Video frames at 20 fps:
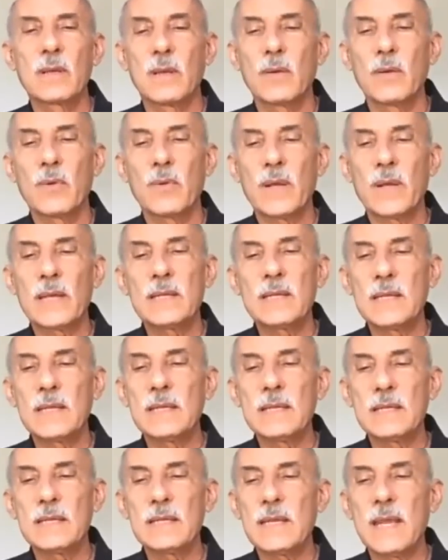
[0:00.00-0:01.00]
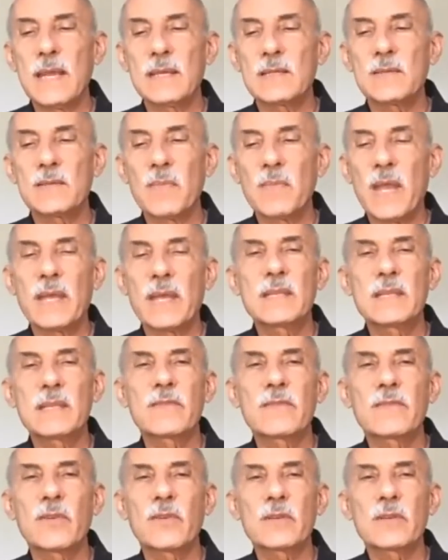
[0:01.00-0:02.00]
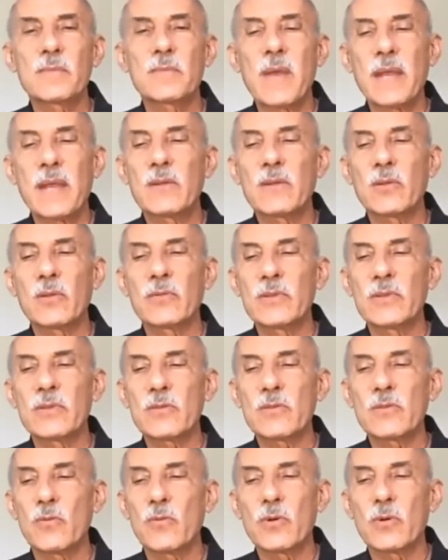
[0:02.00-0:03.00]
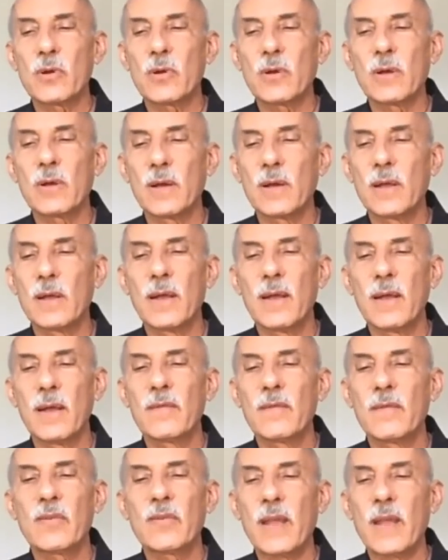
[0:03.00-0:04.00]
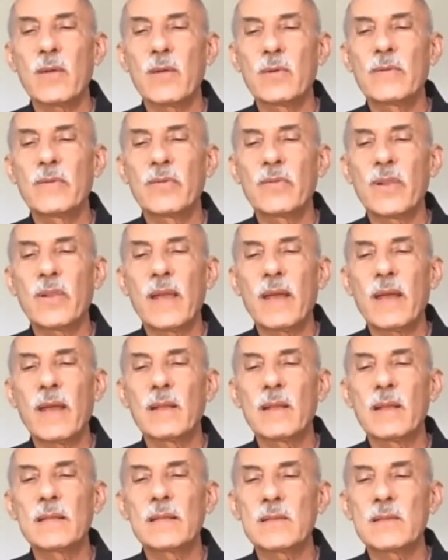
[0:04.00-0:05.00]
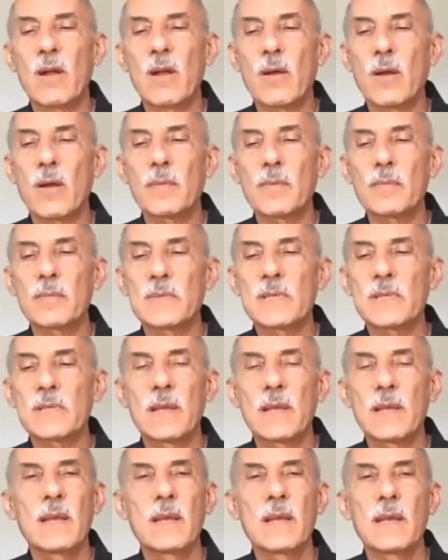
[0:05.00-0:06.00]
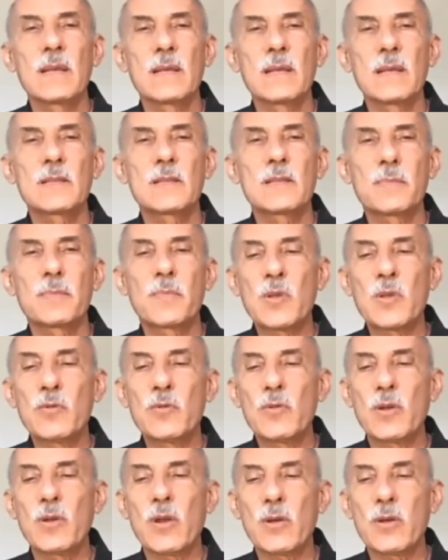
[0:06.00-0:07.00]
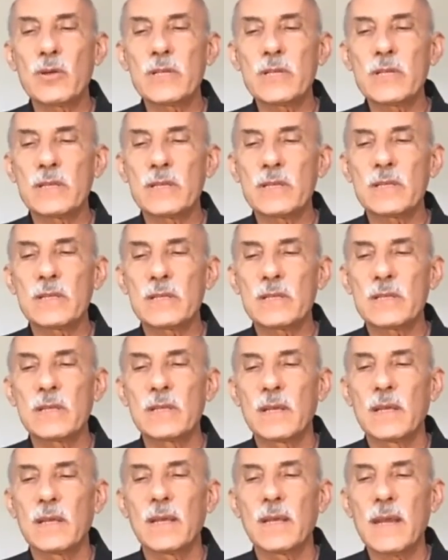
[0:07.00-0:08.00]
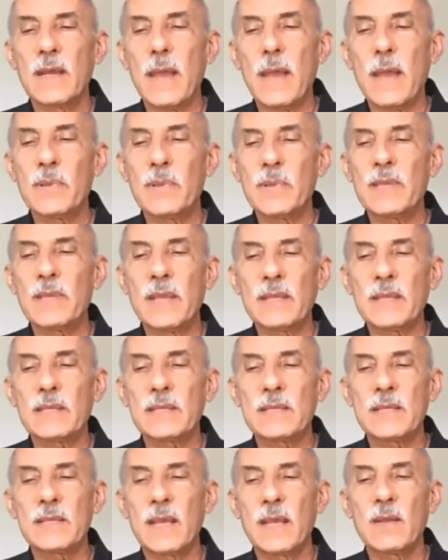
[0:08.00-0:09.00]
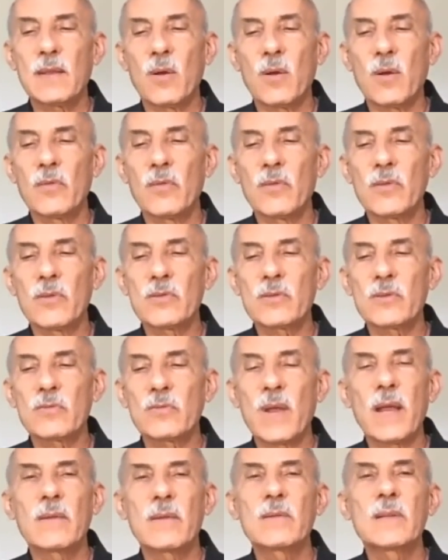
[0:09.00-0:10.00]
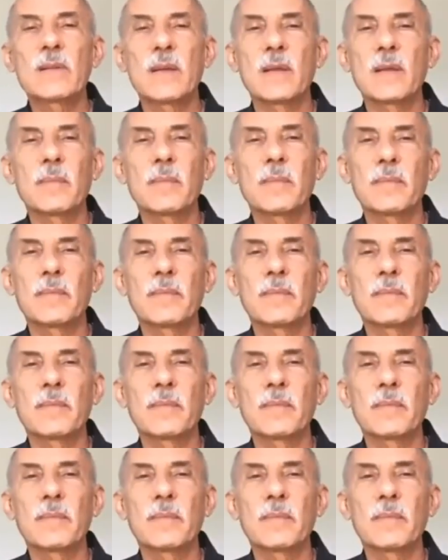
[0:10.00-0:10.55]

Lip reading: When he didn't take his meds for his mental disorder, Frank would flail his arms, spew curses and epithets at all those around him.